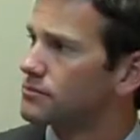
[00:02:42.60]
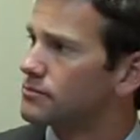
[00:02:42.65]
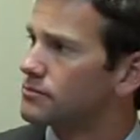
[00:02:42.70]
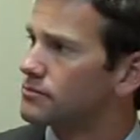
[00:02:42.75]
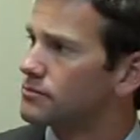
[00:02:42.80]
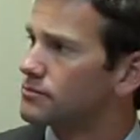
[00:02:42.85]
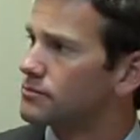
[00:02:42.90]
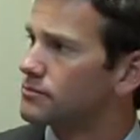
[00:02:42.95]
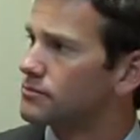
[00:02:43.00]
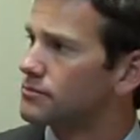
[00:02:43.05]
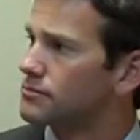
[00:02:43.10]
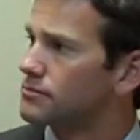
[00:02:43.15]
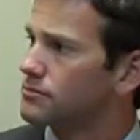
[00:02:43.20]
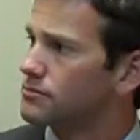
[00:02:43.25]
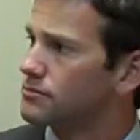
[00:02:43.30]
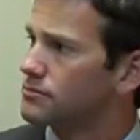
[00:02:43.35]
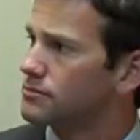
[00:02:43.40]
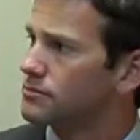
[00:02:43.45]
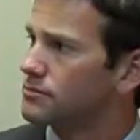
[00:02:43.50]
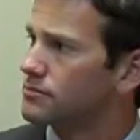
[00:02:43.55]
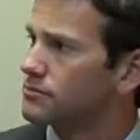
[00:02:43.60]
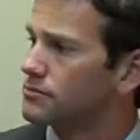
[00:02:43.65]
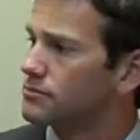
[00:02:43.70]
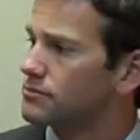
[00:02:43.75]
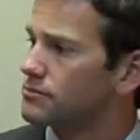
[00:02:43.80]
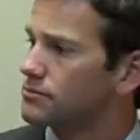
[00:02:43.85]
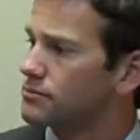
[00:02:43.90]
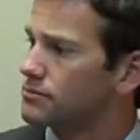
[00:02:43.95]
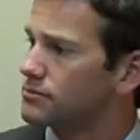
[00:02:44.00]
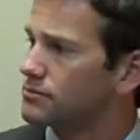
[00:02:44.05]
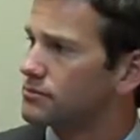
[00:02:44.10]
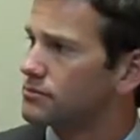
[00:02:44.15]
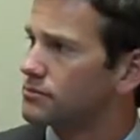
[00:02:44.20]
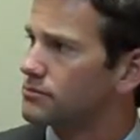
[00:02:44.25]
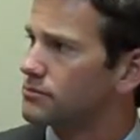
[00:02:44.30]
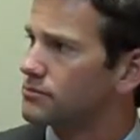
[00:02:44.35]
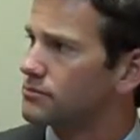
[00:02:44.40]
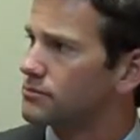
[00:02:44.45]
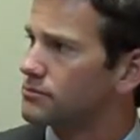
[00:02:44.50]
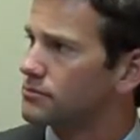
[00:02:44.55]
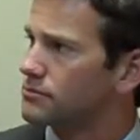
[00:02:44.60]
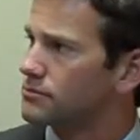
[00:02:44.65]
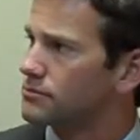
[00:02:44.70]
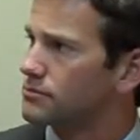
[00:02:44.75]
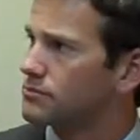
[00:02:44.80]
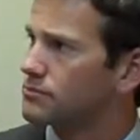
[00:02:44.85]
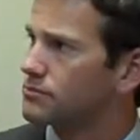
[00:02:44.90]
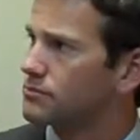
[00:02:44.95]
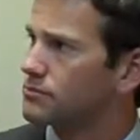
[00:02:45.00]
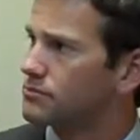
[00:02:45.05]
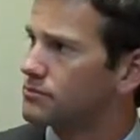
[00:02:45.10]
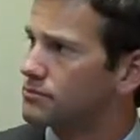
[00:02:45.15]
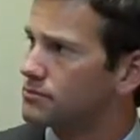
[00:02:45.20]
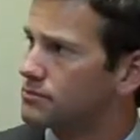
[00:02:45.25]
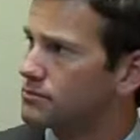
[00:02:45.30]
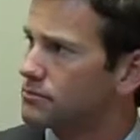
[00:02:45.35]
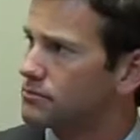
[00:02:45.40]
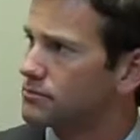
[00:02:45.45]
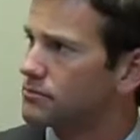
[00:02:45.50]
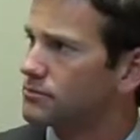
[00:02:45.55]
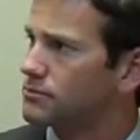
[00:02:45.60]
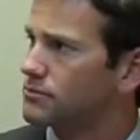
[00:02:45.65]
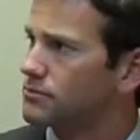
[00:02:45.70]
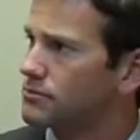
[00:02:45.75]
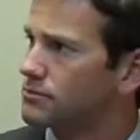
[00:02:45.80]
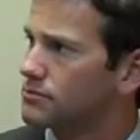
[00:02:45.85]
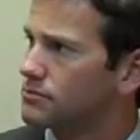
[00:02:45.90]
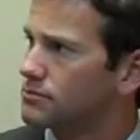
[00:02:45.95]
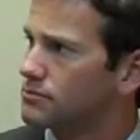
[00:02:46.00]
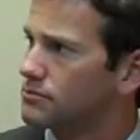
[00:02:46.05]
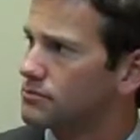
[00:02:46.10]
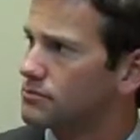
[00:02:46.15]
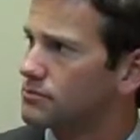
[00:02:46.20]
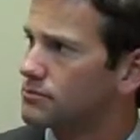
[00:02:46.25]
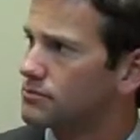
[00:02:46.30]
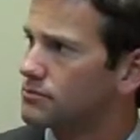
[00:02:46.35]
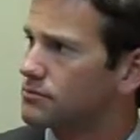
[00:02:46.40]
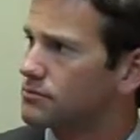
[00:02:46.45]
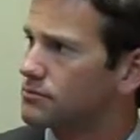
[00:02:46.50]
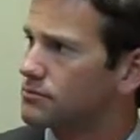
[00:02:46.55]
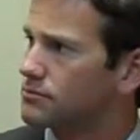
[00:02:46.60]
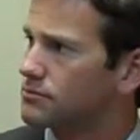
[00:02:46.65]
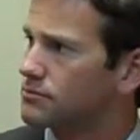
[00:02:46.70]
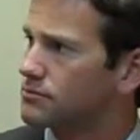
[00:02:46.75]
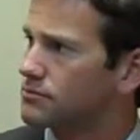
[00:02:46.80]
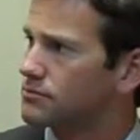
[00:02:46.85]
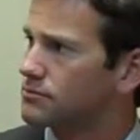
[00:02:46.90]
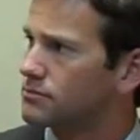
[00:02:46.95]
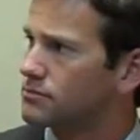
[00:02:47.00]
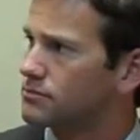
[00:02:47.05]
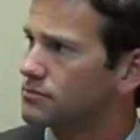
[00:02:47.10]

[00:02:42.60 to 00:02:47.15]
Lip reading: No words are spoken by the person on screen.